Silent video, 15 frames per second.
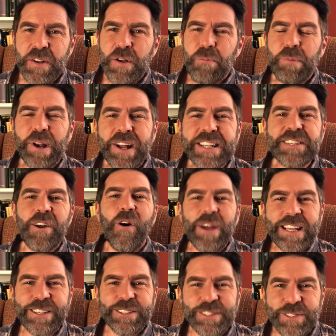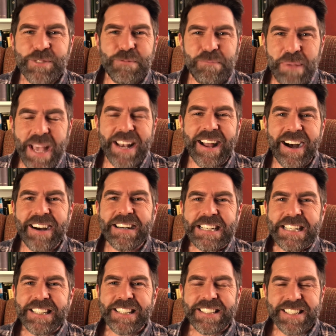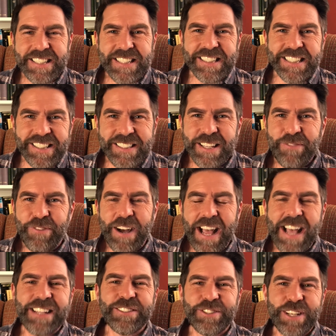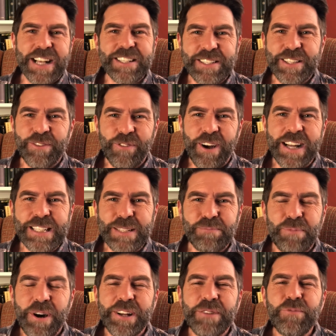but I know I could do better still if I had just the right spot.